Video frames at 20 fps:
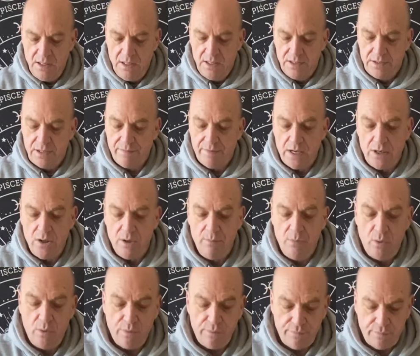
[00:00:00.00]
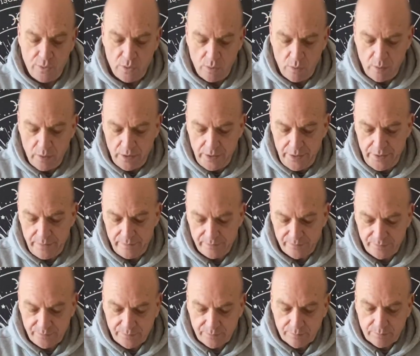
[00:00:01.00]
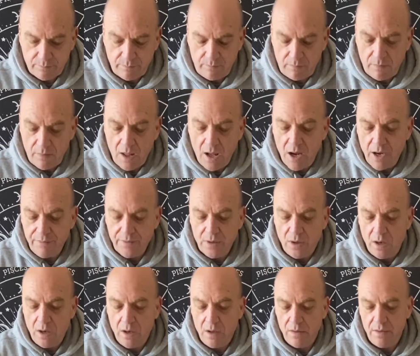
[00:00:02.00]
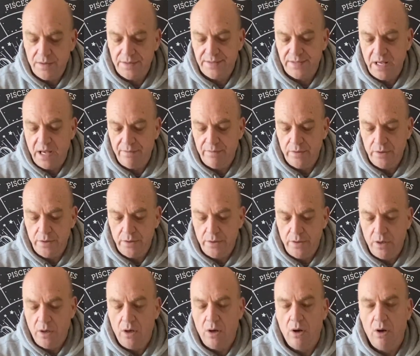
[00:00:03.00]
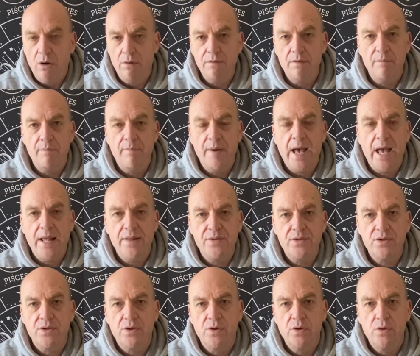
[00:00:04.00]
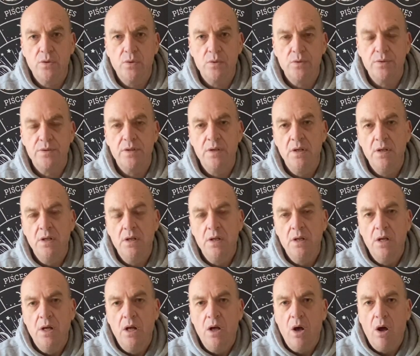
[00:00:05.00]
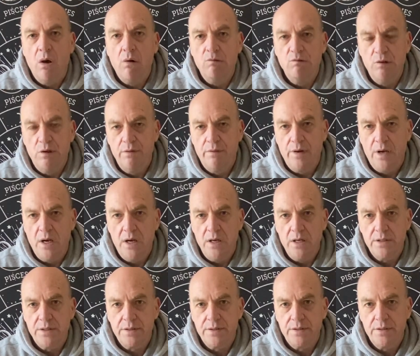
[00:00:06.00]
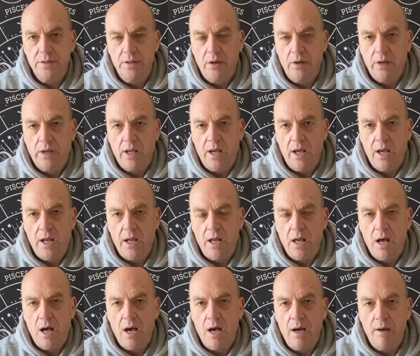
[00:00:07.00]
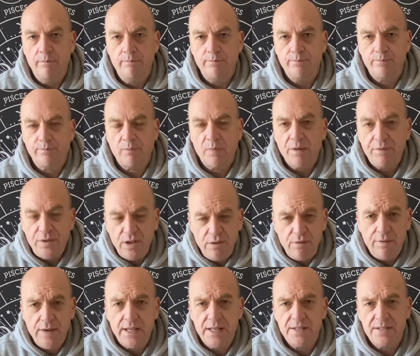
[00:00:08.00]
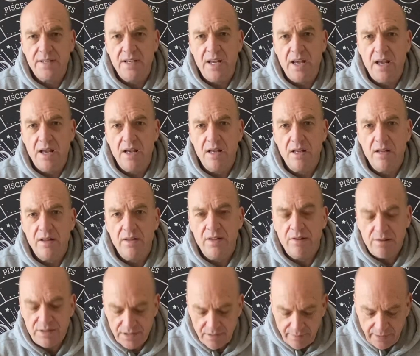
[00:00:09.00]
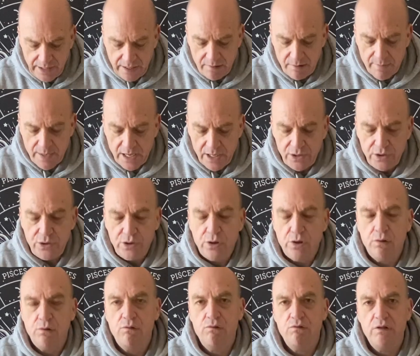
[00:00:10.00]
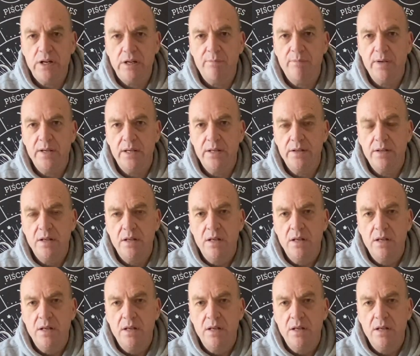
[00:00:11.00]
So if I look more forward, I've got the Seven of Pentacles reversed. Okay, a few things here. There is something here about you reaping